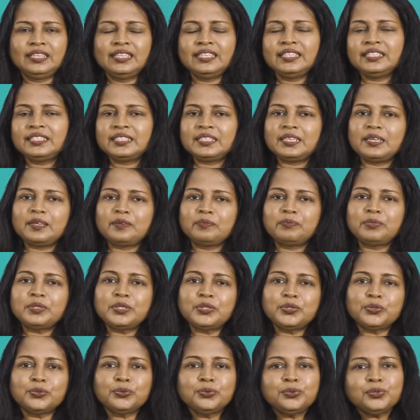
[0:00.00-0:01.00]
It can be
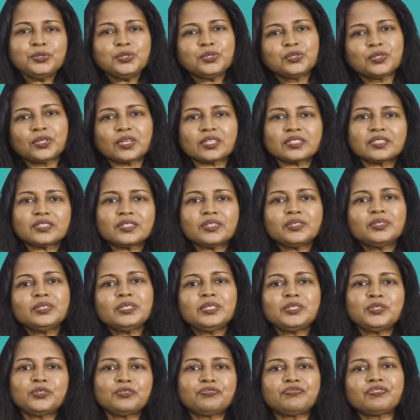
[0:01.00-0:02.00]
used not
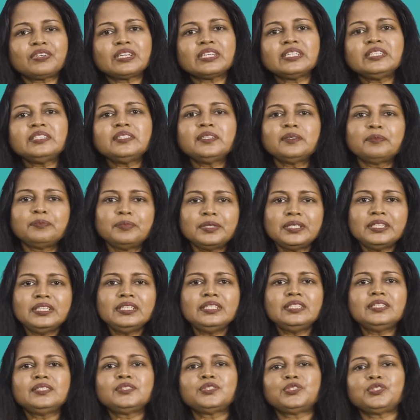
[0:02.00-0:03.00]
only to find the
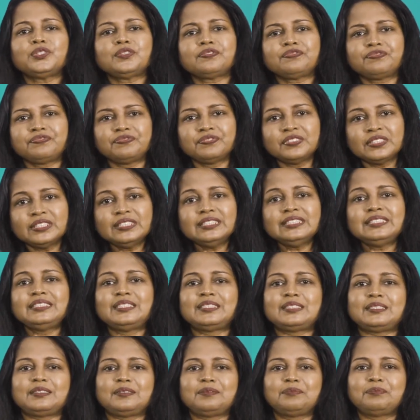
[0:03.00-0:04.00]
meanings of
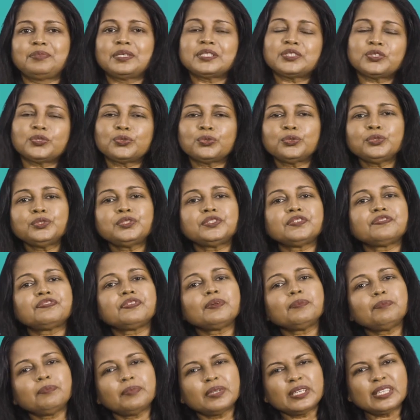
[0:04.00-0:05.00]
words but also
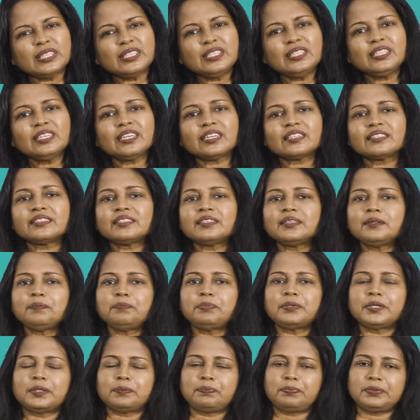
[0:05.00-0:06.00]
for many other
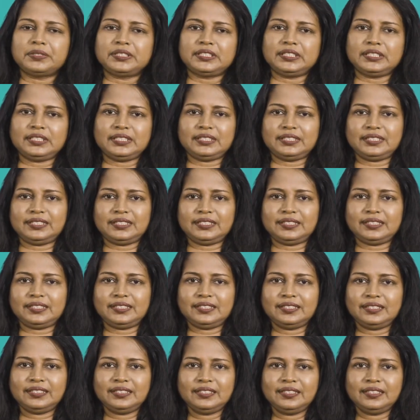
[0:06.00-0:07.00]
purposes.